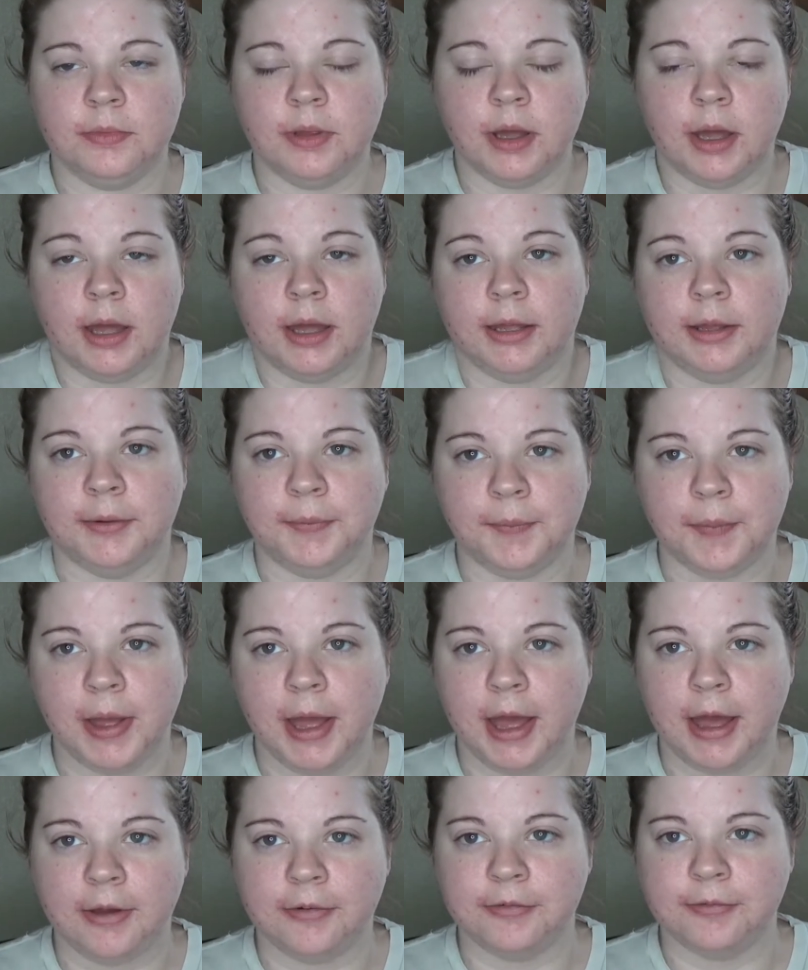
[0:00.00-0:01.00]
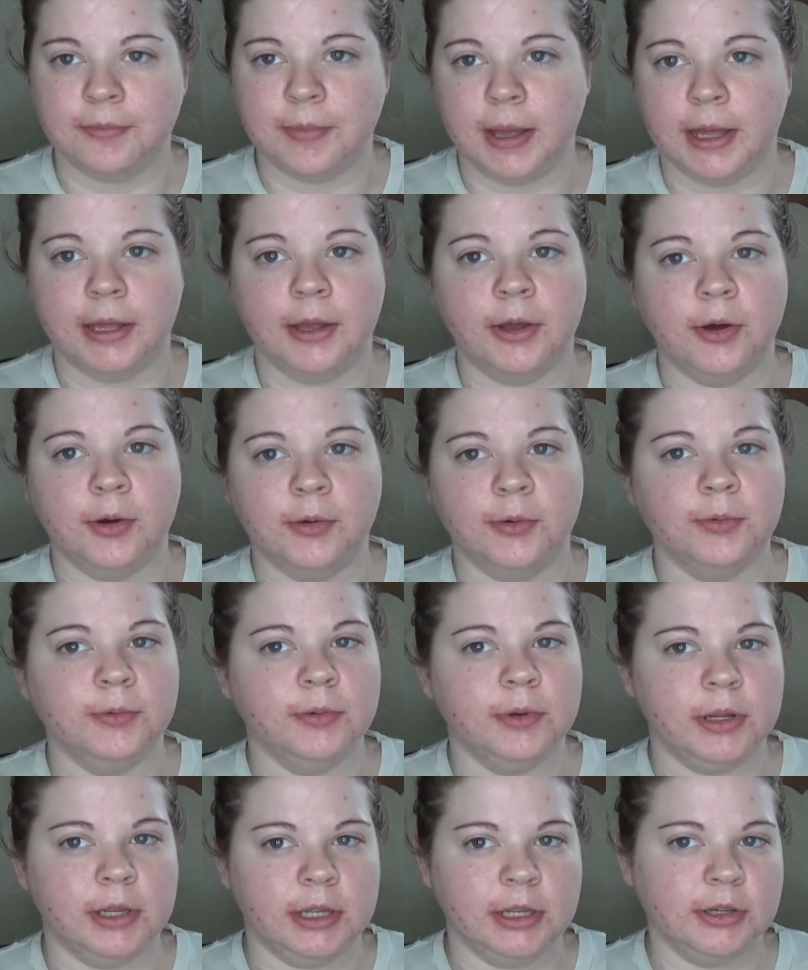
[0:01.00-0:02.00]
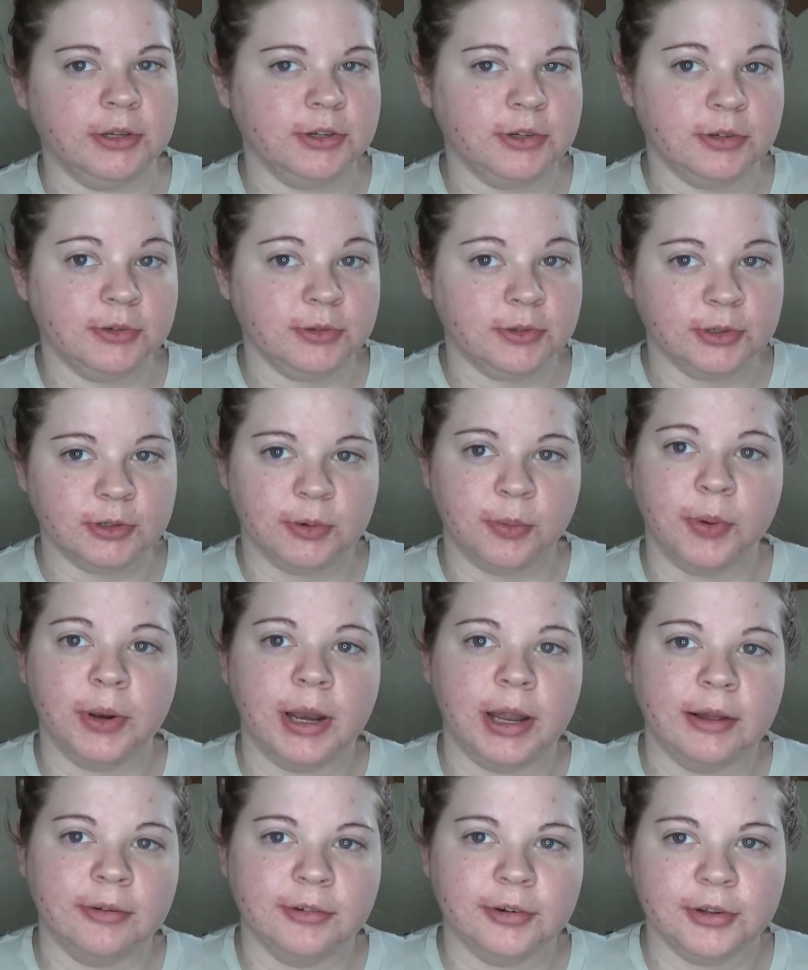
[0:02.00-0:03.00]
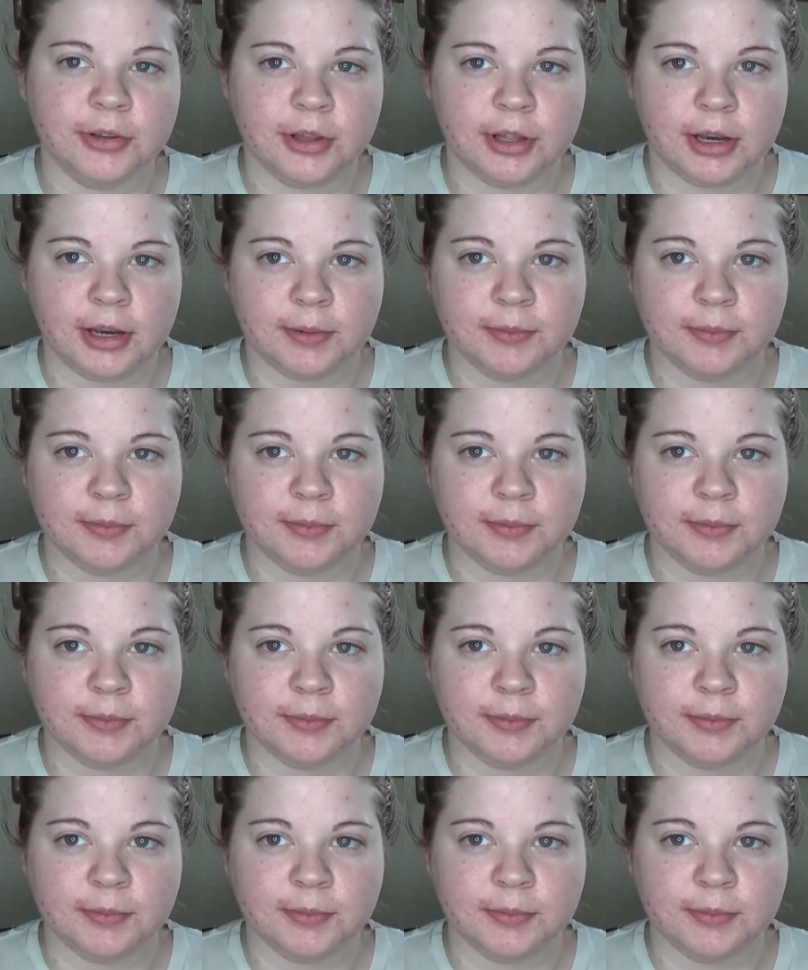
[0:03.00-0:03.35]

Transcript: I have my own issues or whatever that